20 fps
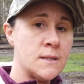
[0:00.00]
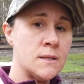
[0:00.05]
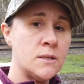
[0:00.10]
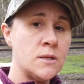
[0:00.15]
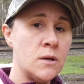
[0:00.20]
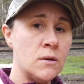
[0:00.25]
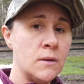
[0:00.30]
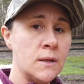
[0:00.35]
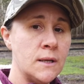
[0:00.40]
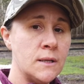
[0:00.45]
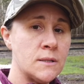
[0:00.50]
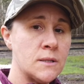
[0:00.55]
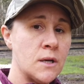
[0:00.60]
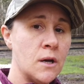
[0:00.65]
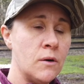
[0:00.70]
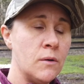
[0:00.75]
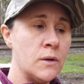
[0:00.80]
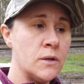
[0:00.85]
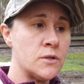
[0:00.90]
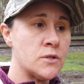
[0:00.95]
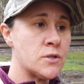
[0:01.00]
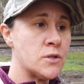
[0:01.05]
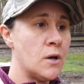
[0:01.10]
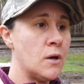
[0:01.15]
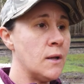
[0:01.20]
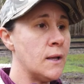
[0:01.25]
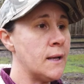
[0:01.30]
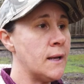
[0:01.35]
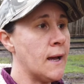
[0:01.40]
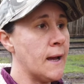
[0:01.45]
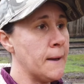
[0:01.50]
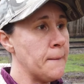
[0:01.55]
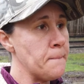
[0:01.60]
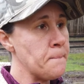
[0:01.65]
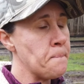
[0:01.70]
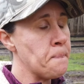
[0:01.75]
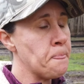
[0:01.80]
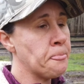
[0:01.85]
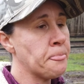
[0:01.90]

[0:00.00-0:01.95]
The doelings go in a stall at night,